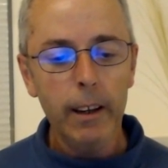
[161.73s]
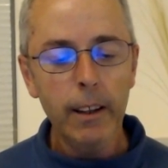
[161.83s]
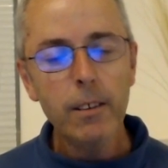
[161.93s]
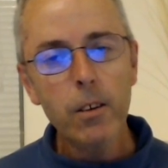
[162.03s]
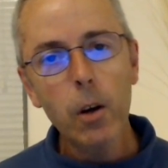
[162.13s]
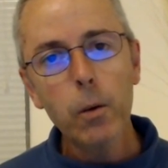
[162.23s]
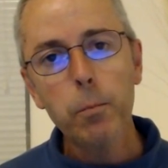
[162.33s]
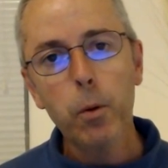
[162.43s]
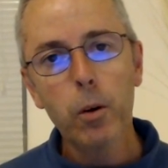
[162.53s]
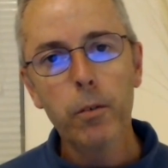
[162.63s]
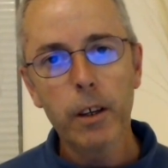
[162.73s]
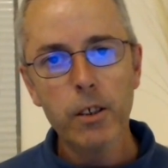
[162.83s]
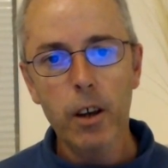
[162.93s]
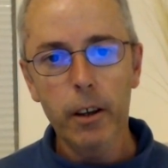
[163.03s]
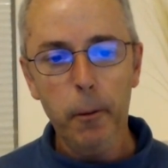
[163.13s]
Let's start with Purva
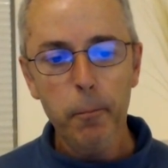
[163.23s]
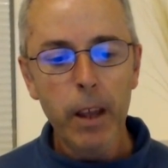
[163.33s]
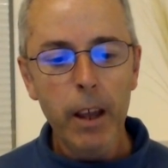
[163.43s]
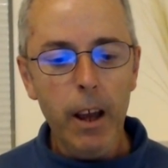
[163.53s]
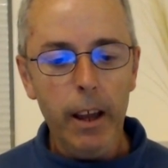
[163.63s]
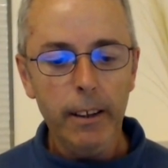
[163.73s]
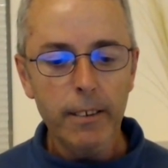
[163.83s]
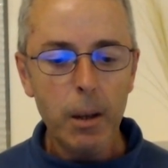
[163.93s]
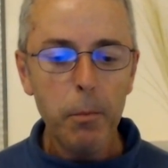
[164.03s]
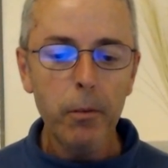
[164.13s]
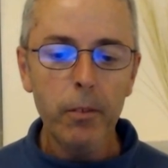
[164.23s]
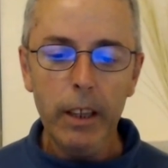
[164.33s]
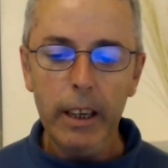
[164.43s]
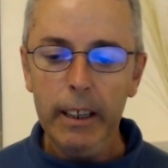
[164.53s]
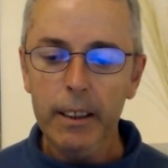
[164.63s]
Ashadha and some of
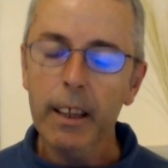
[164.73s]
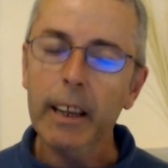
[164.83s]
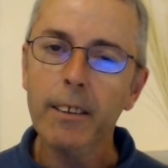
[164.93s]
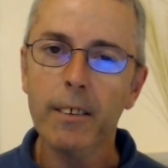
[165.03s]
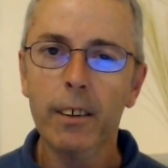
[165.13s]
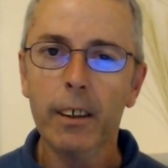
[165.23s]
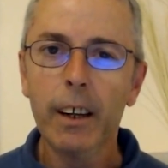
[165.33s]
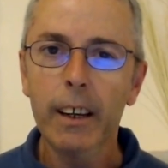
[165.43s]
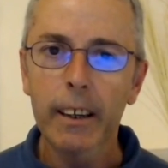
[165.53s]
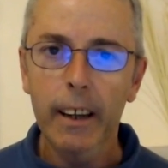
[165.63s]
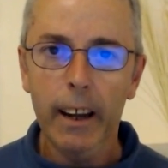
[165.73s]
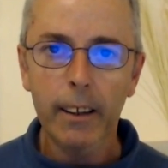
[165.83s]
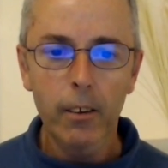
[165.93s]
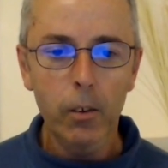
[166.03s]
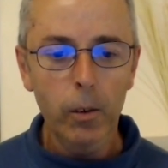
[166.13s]
the things that are
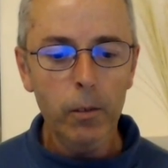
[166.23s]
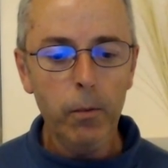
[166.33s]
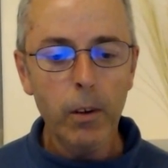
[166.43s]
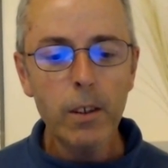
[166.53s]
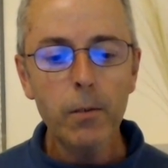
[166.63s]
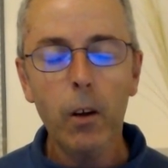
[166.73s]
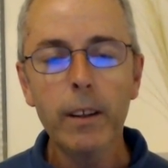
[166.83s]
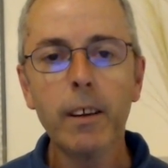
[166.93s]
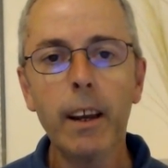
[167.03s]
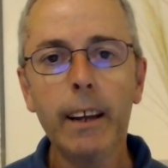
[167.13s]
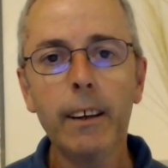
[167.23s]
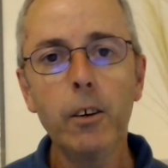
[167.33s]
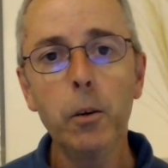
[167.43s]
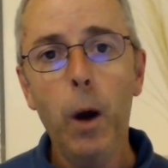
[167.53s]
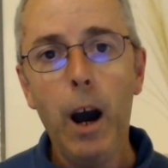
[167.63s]
connected to it. First of all, it's connected
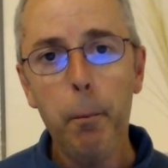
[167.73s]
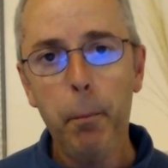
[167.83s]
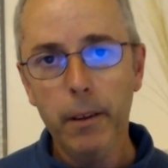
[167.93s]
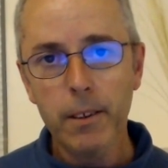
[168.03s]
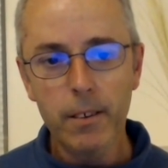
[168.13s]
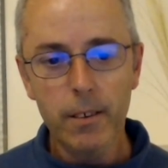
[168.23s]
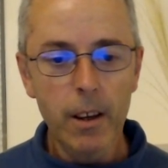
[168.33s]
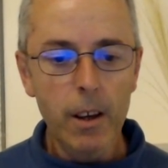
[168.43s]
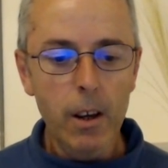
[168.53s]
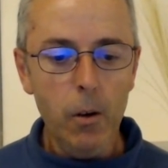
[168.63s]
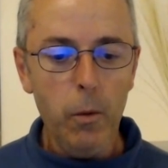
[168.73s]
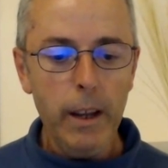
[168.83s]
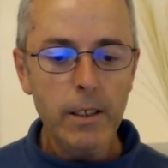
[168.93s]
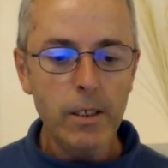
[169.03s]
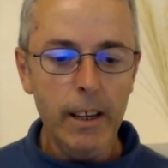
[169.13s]
to Apas,
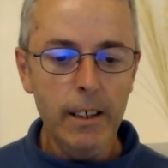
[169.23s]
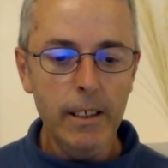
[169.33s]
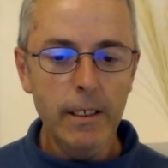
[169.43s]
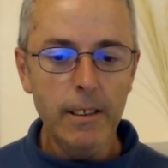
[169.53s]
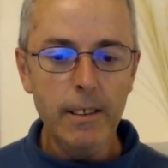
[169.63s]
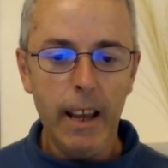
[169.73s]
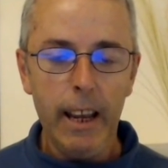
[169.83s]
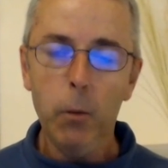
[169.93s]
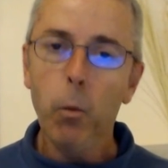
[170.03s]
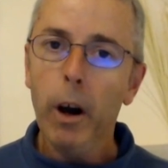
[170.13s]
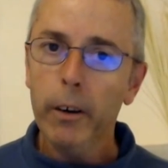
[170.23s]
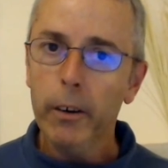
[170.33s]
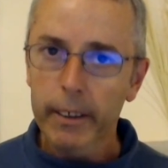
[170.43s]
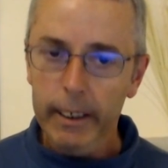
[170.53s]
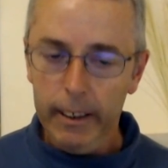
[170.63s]
which is a water
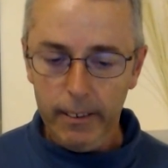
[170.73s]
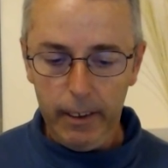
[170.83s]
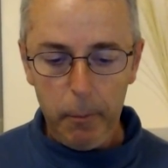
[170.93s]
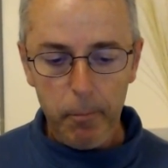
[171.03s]
deity.